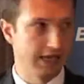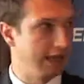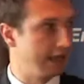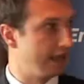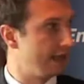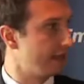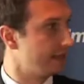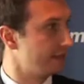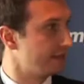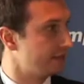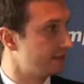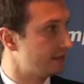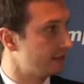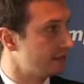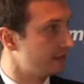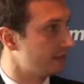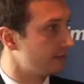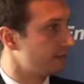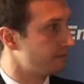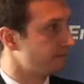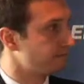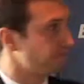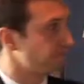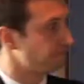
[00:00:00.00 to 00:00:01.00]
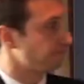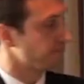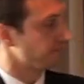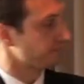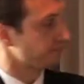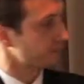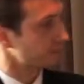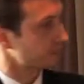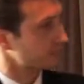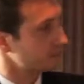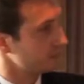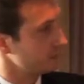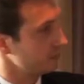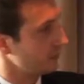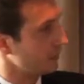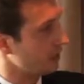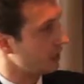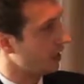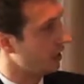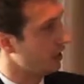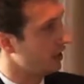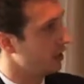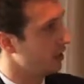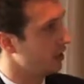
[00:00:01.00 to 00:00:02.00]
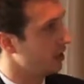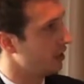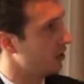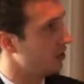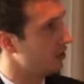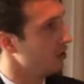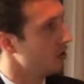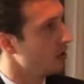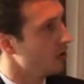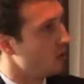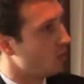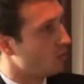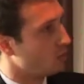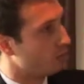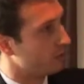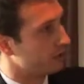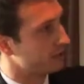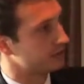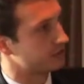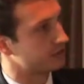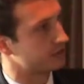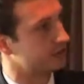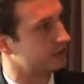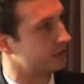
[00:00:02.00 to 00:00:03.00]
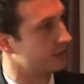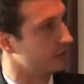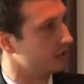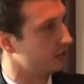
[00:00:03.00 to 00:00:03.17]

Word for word: And um, uh, what it's